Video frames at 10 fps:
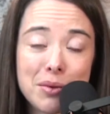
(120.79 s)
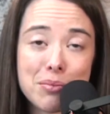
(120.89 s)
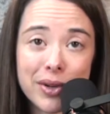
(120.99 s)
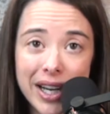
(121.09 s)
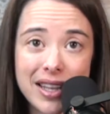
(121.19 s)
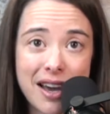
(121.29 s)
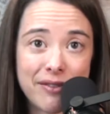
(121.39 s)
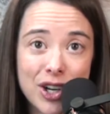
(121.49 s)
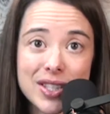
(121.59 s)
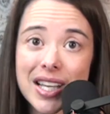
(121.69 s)
pray that
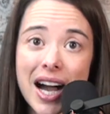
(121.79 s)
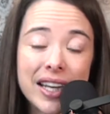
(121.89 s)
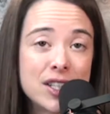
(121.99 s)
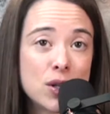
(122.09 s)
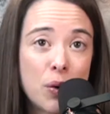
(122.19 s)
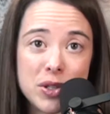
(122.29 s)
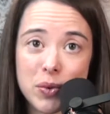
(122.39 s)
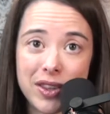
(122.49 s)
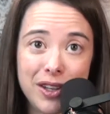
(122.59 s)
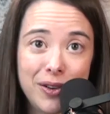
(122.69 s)
verse. God, he is always
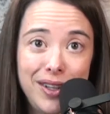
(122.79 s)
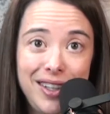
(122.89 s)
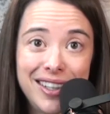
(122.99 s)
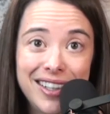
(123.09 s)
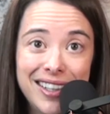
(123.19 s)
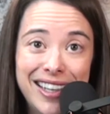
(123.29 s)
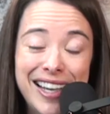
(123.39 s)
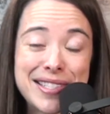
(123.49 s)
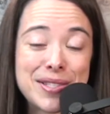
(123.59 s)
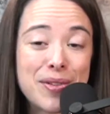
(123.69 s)
with you.
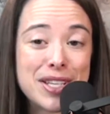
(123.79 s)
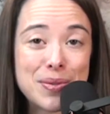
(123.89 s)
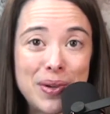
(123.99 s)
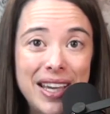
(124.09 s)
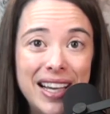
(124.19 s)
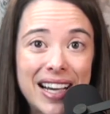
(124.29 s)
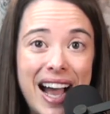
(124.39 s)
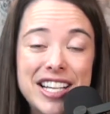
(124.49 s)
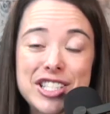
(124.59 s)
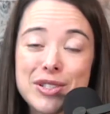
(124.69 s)
And so this week,
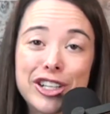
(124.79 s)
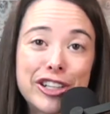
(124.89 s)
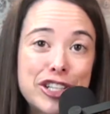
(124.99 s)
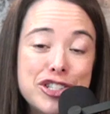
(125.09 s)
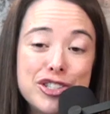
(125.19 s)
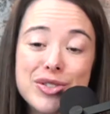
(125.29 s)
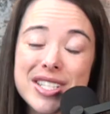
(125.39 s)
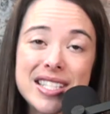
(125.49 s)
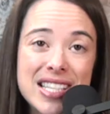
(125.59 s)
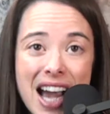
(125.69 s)
I just encourage you to
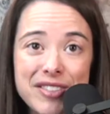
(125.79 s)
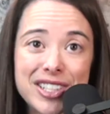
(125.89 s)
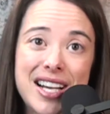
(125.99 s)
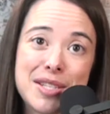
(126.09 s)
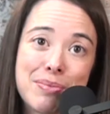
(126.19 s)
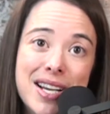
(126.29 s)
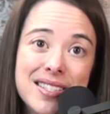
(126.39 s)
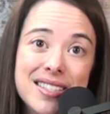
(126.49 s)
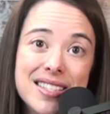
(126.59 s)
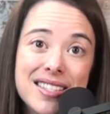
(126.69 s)
seek after God's
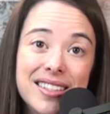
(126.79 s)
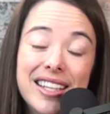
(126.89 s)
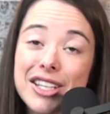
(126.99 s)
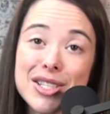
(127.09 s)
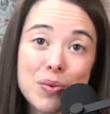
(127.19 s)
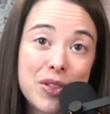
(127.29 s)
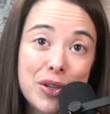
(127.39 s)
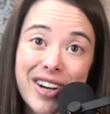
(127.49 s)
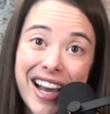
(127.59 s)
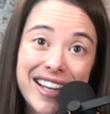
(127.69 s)
presence. He is with
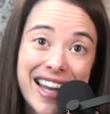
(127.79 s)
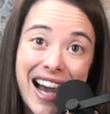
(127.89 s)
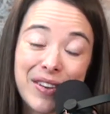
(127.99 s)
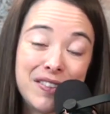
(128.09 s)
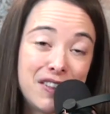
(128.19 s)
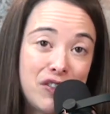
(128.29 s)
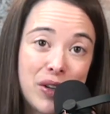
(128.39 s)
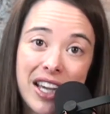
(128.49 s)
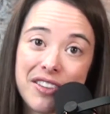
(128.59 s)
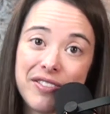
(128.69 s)
you right now, even if you
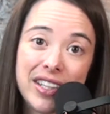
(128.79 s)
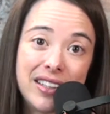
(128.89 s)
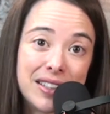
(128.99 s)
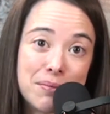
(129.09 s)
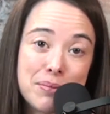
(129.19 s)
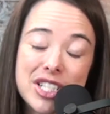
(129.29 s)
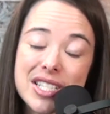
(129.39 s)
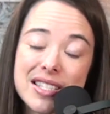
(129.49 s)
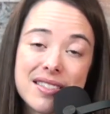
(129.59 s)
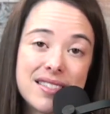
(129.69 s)
can't feel him, but
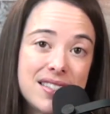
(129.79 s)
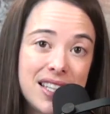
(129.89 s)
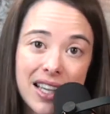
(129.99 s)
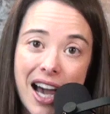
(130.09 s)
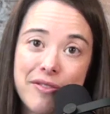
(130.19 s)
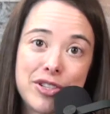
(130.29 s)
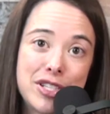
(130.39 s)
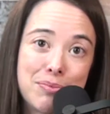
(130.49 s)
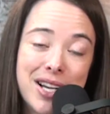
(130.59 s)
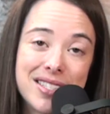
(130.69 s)
just seek after
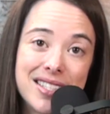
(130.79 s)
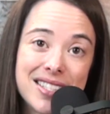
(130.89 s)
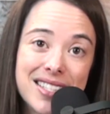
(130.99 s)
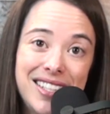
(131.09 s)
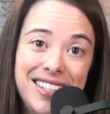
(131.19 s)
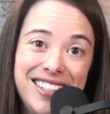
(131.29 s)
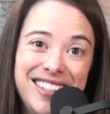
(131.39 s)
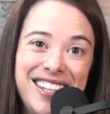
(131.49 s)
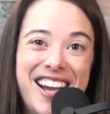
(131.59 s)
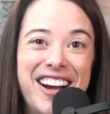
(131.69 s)
his presence.
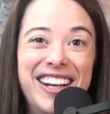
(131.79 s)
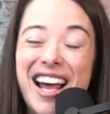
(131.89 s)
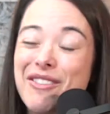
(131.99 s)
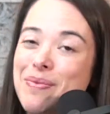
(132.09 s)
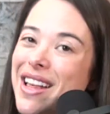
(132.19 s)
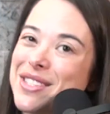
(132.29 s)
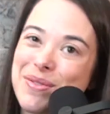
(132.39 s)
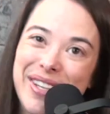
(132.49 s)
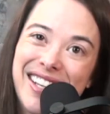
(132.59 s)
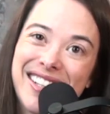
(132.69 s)
All right, have a blessed
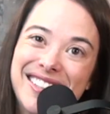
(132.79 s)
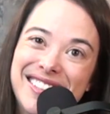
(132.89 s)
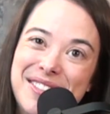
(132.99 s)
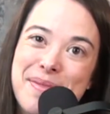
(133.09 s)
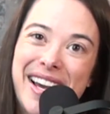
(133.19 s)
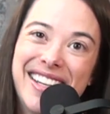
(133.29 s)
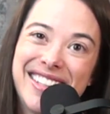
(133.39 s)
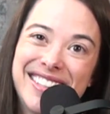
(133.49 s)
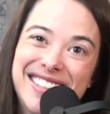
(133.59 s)
week. Bye.